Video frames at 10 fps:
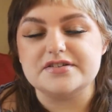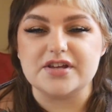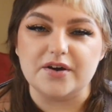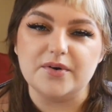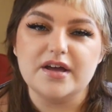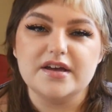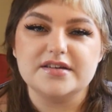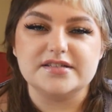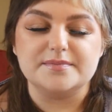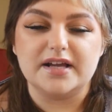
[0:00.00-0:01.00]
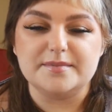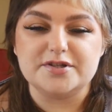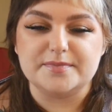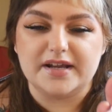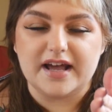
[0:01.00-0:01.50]
So sometimes
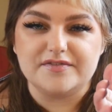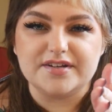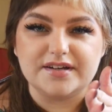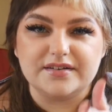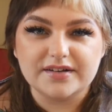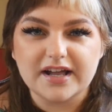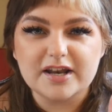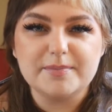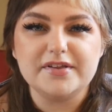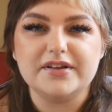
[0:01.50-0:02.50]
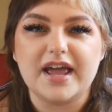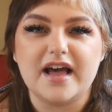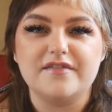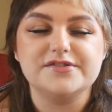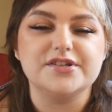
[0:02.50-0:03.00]
you might have to cut a pill in
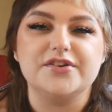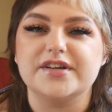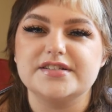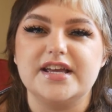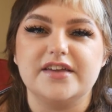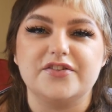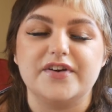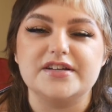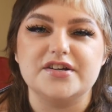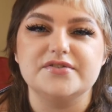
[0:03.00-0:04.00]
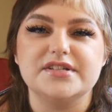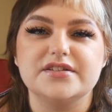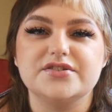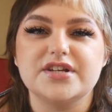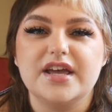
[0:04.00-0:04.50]
half so you can take the right
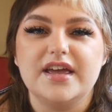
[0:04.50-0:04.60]
dosage.